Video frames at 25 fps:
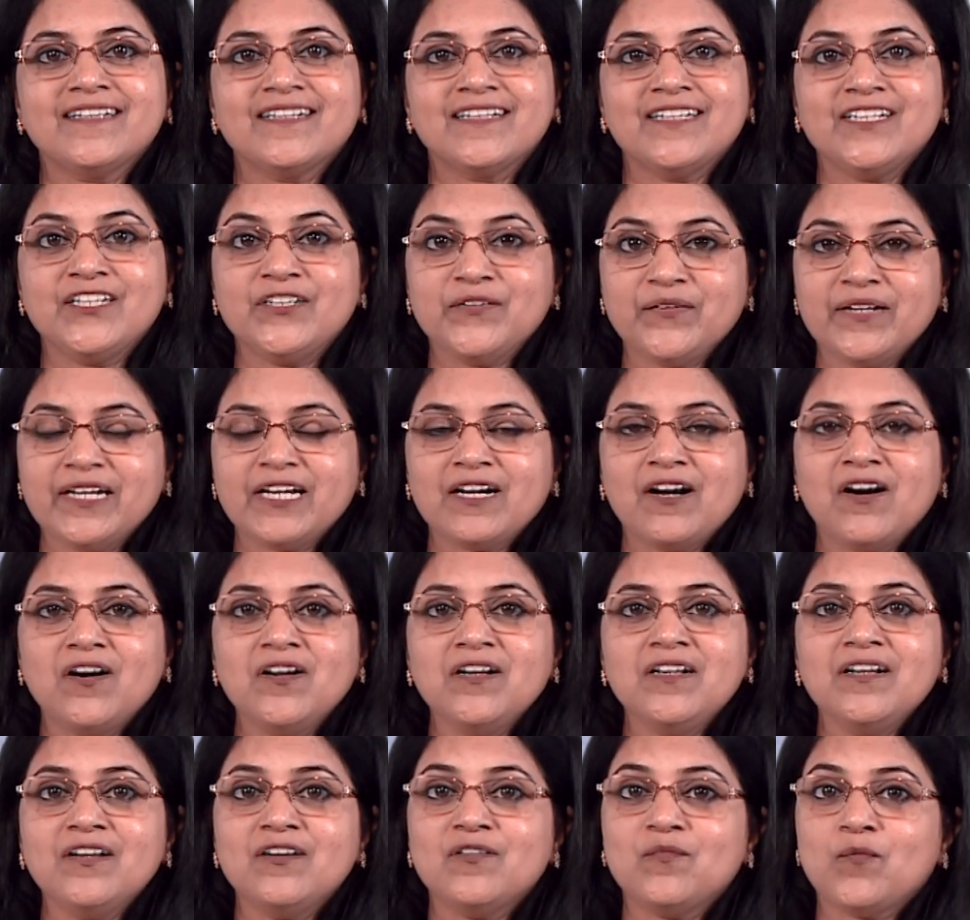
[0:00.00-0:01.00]
Do you
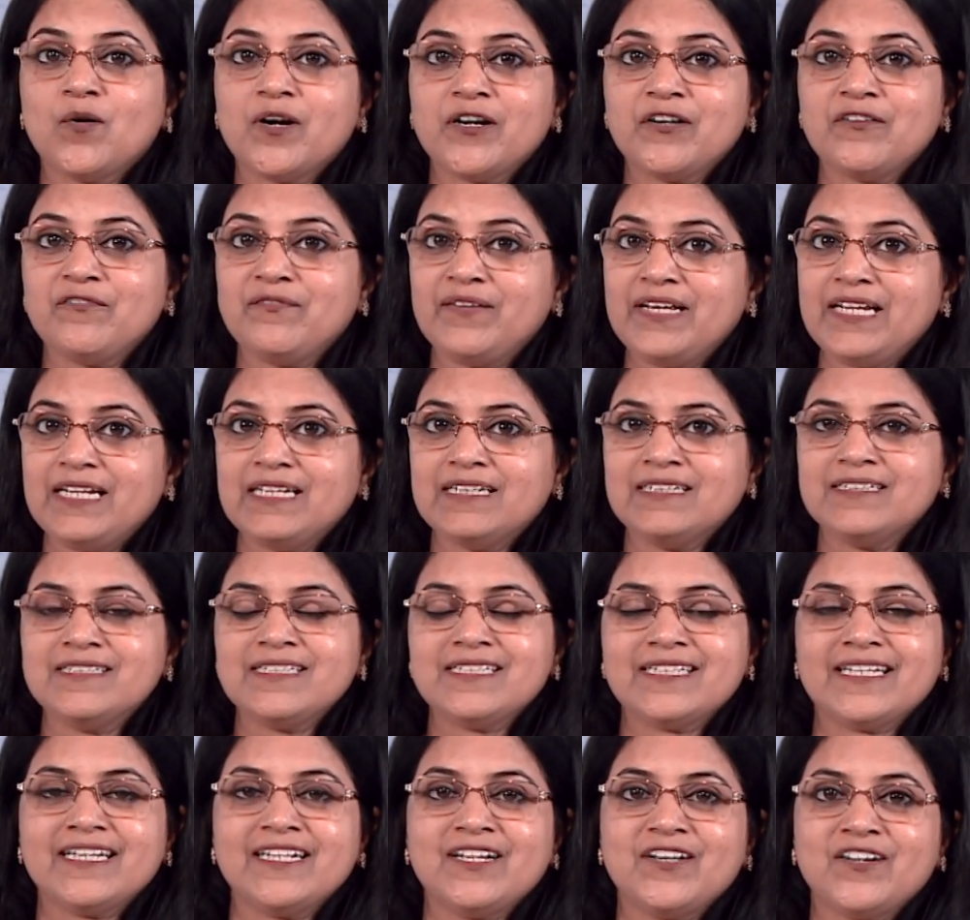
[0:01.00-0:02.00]
recall what we learned
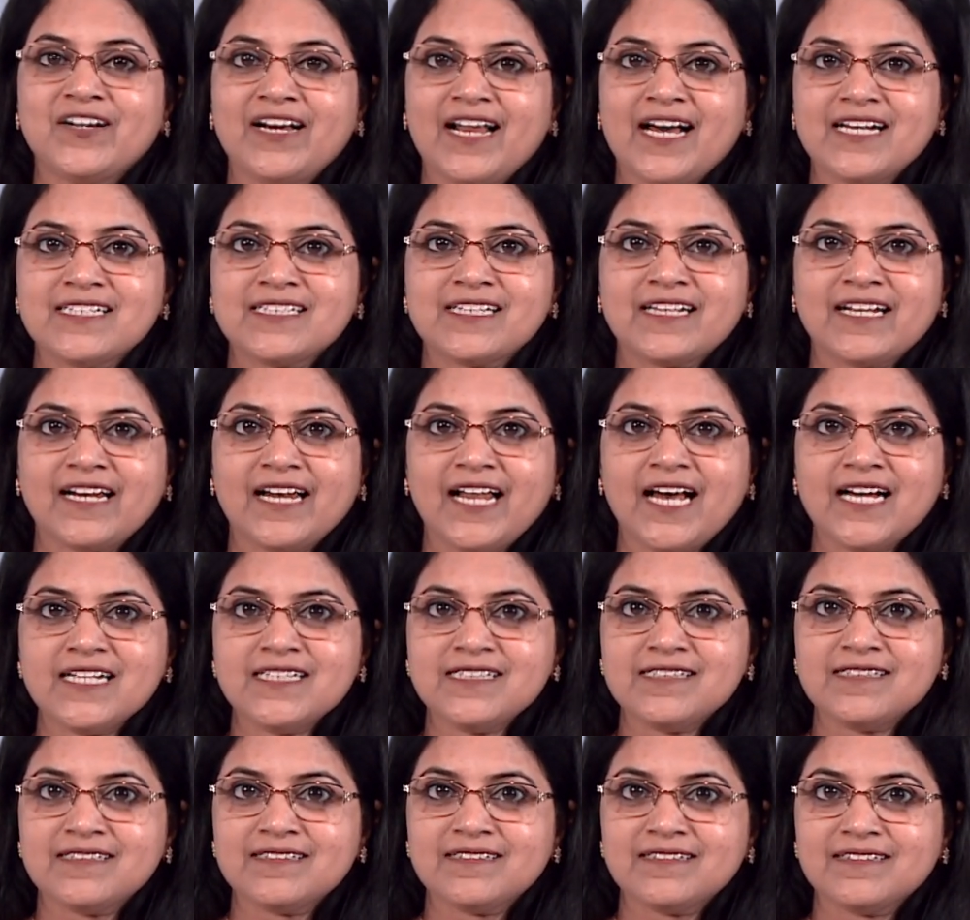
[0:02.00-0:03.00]
in our last
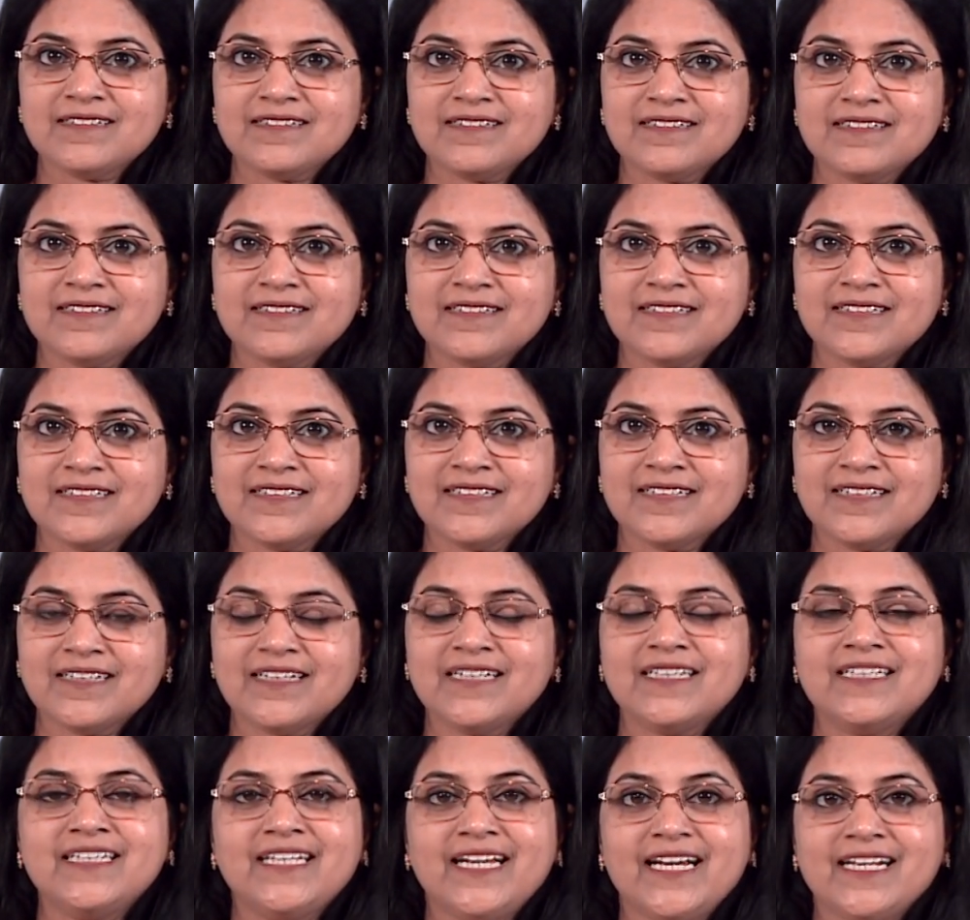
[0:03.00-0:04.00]
class?
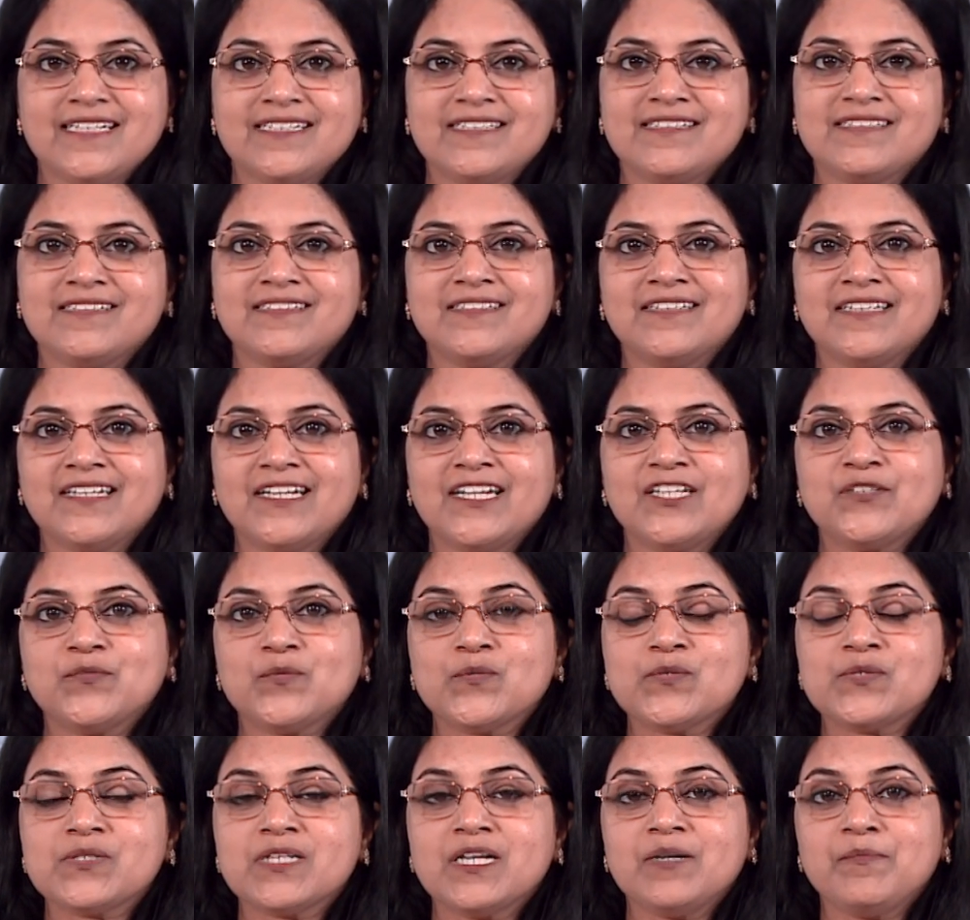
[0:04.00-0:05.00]
Yes, it
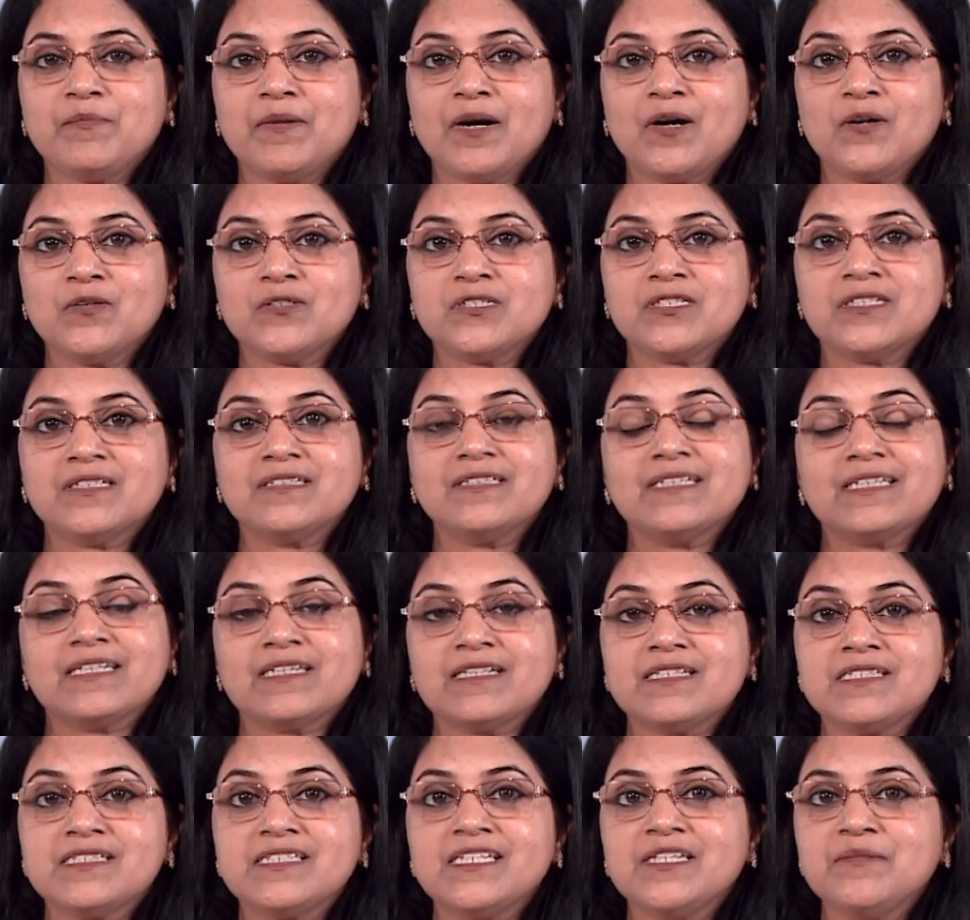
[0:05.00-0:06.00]
was about the
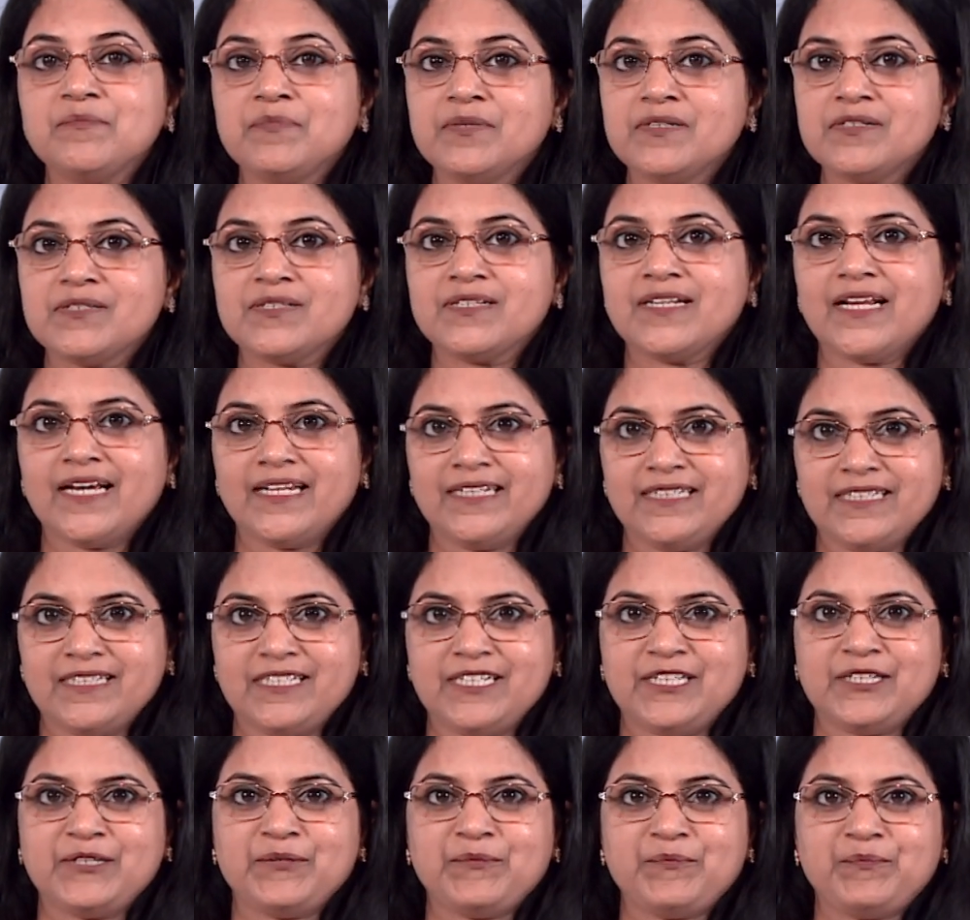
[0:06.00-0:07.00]
Christian
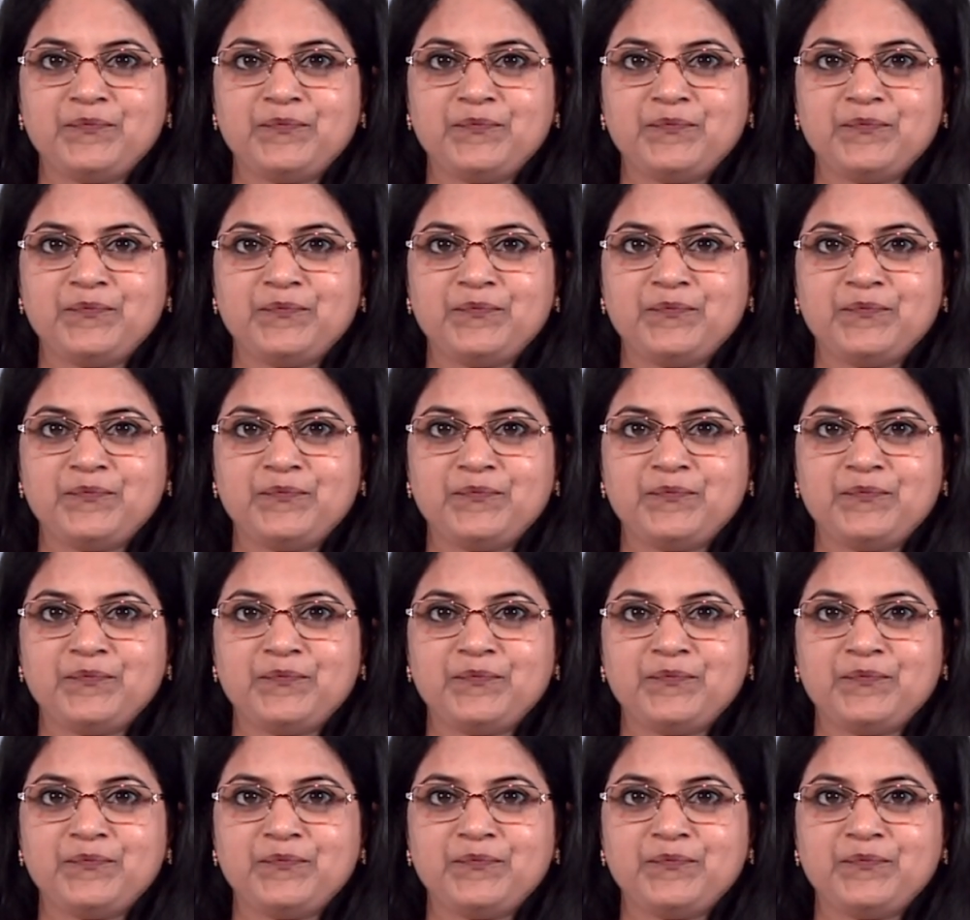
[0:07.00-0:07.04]
personality.